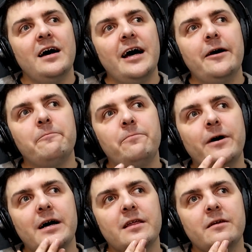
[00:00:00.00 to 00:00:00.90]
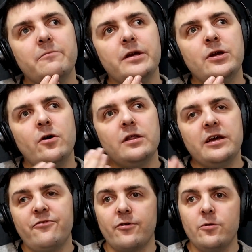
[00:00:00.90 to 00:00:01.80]
But
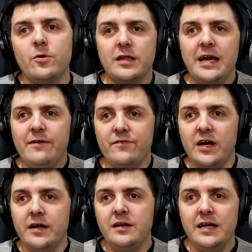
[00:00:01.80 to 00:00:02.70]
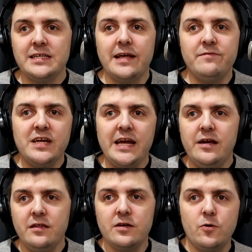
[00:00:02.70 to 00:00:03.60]
Yachtley Crew, what they've done is they've
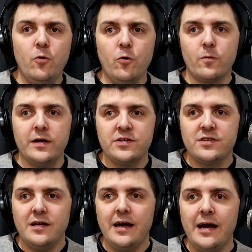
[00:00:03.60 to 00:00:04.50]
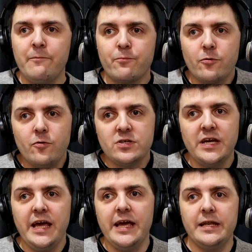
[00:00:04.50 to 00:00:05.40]
taken the chorus and brought
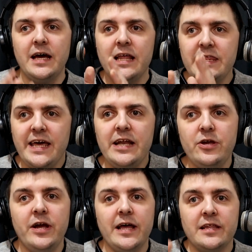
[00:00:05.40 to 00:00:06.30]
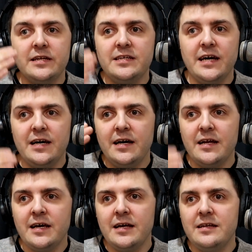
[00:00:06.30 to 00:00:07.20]
it in, and then you get the
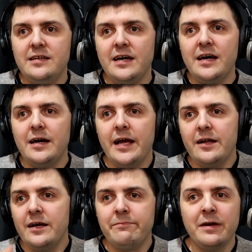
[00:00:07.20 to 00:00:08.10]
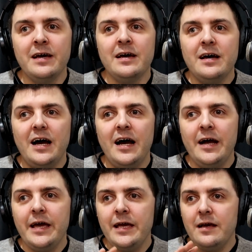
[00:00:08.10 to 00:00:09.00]
da-da-da, and
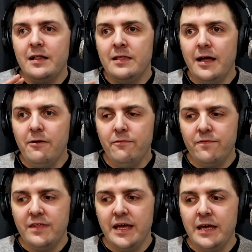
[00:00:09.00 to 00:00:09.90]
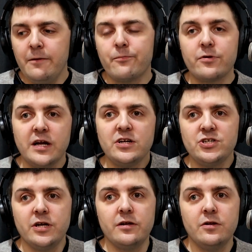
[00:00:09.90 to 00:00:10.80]
I love the
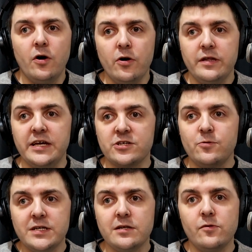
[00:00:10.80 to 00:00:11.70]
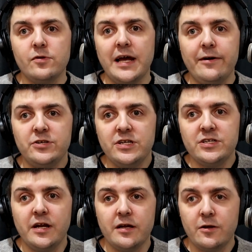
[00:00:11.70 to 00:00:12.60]
production on this. Chris Lord Algie's
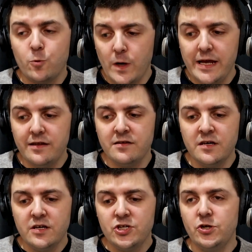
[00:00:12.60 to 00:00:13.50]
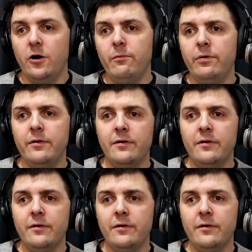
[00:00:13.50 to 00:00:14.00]
done a great job